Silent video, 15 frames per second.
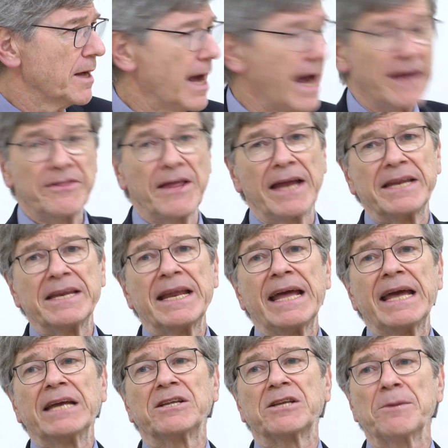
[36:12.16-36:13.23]
and that
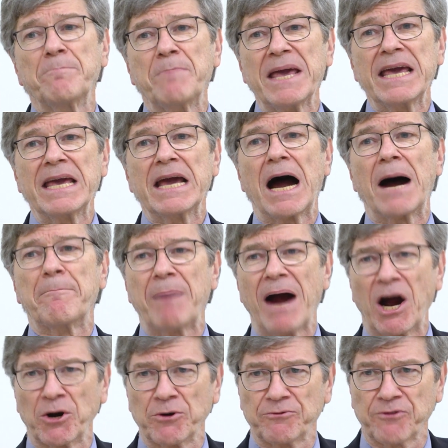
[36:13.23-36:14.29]
need to be
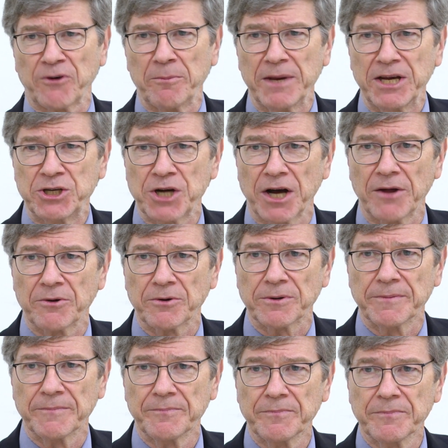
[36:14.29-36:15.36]
apart from each other
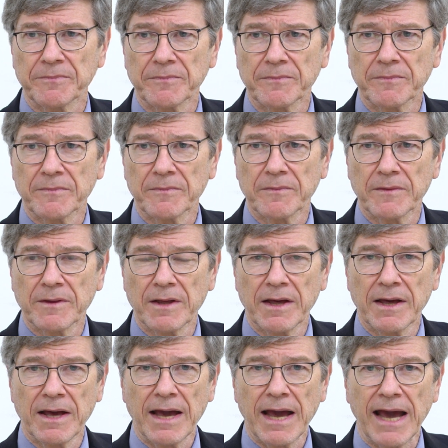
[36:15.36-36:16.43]

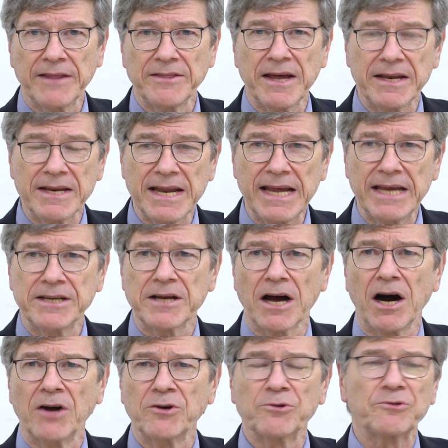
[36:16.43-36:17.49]
and that need to
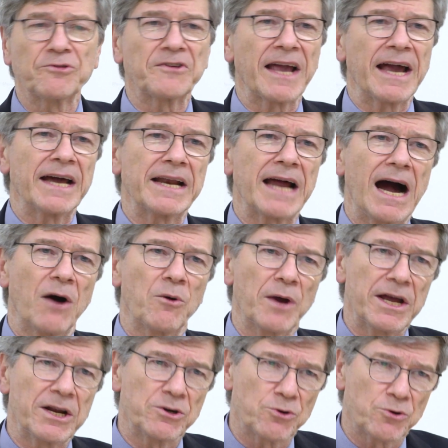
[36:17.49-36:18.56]
understand how
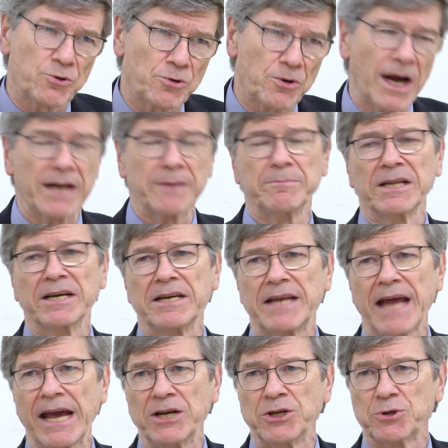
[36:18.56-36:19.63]
incredibly
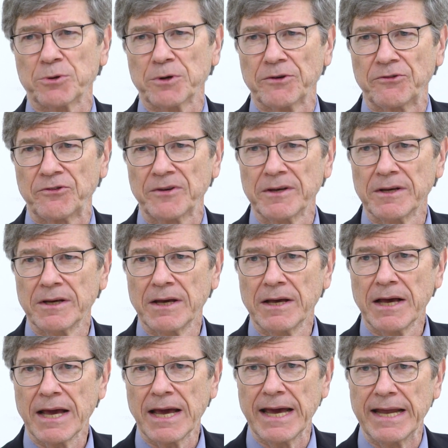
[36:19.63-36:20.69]
dangerous
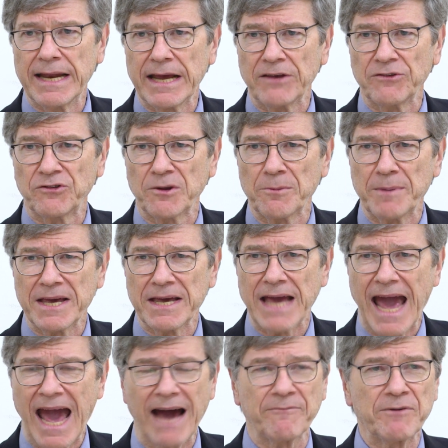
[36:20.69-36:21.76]
it is to be
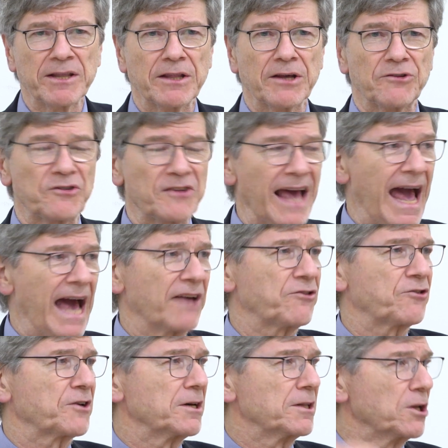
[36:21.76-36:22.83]
having this
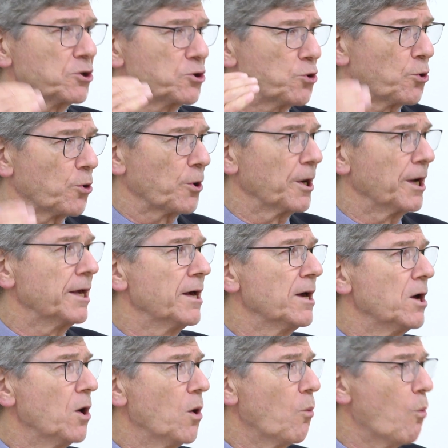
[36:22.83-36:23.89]
escalatory
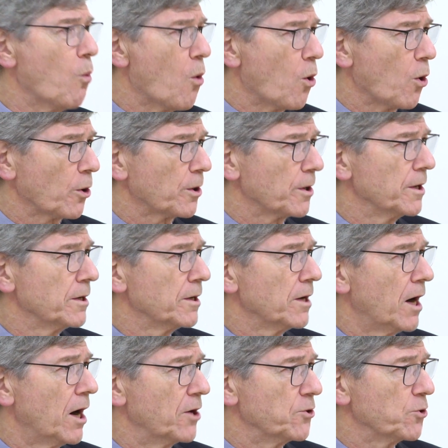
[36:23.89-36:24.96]
war
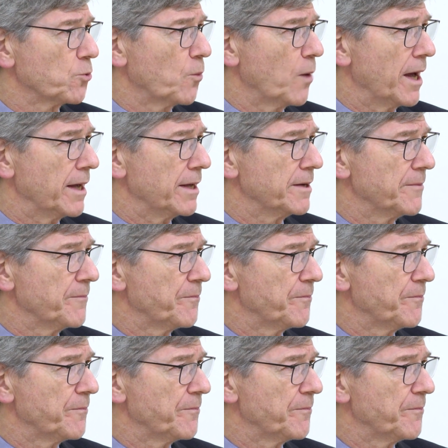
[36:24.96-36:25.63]
underway.